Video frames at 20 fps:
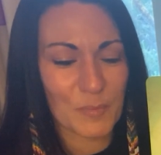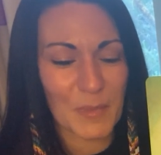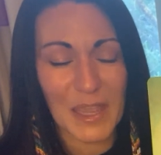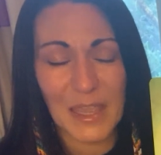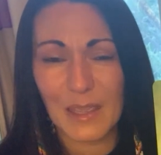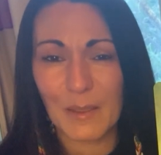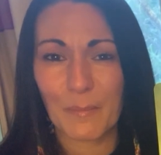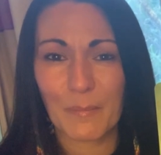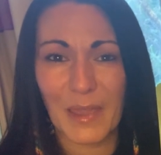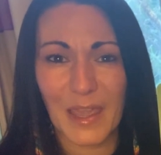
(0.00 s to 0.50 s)

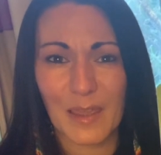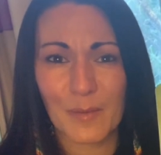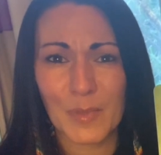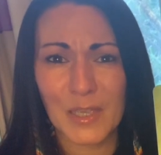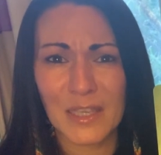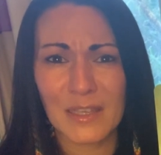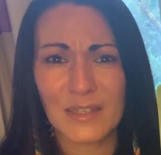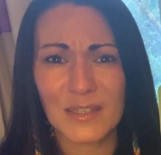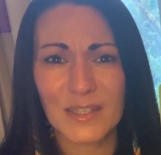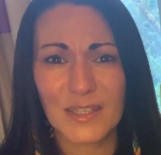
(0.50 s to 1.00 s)
making
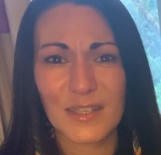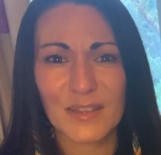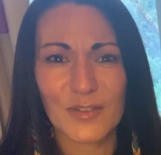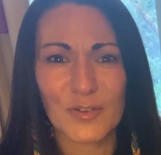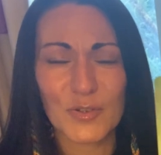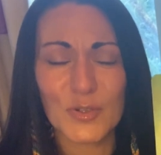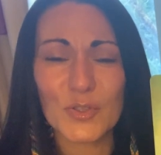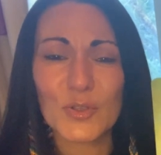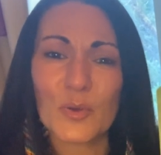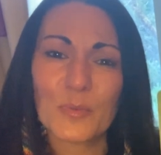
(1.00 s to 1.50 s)
babies and
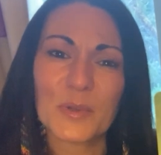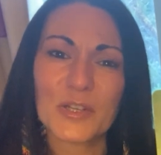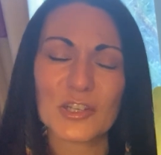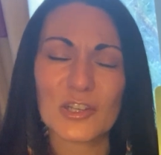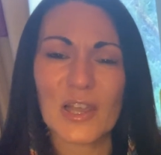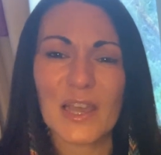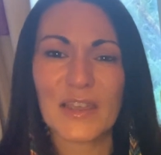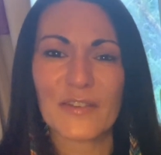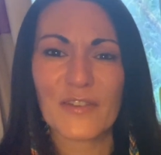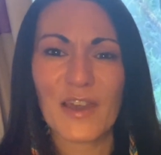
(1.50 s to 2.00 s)
there's so much
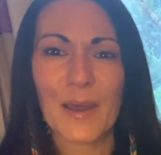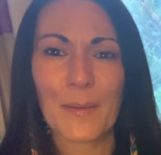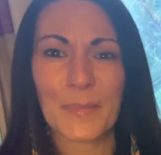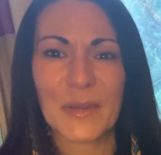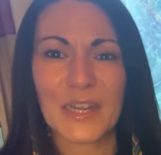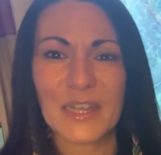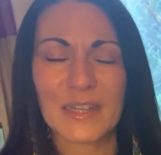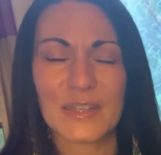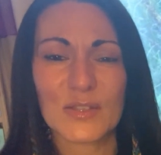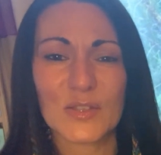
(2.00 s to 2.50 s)
life
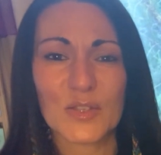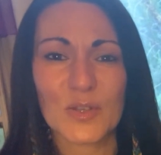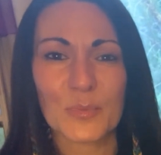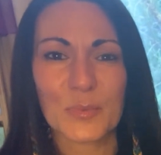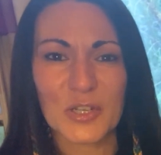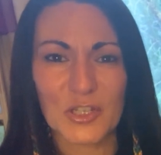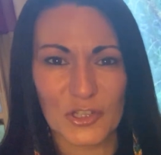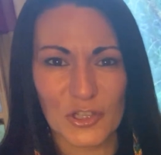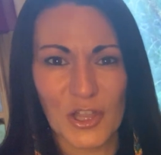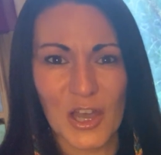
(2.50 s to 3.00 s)
happening and so
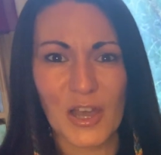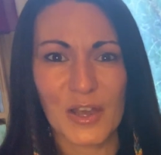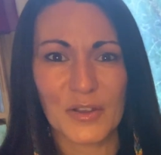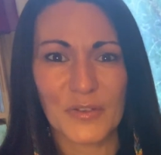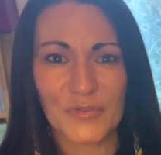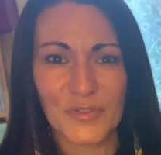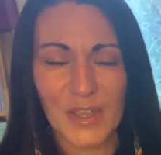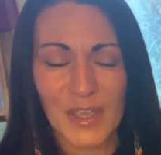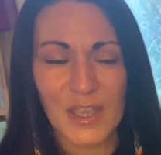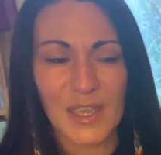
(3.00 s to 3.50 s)
much
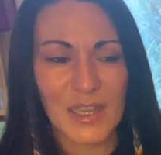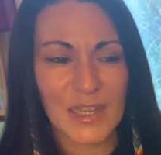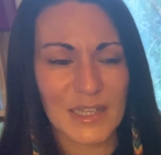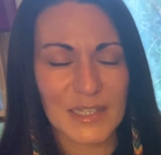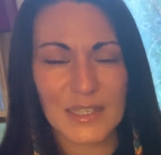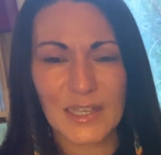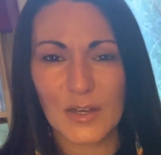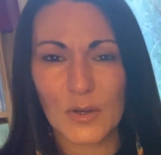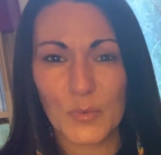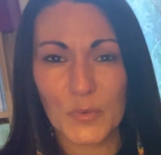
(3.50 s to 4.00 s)
love.
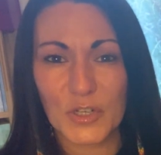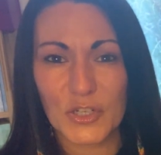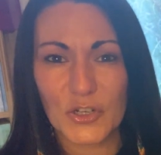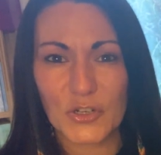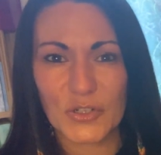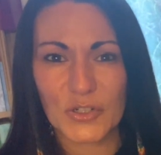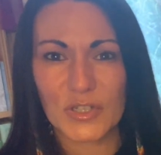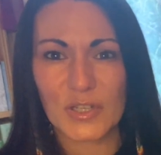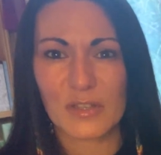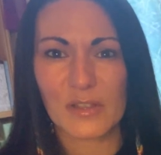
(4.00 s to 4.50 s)
It's like a
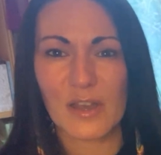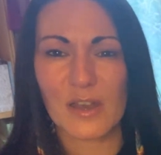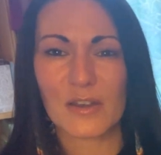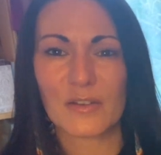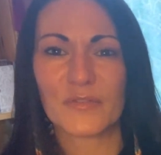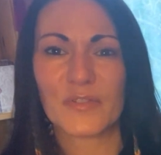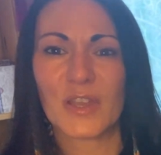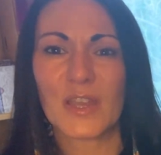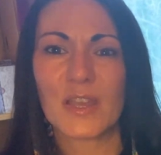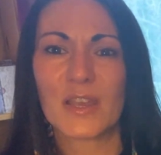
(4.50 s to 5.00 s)
return to love.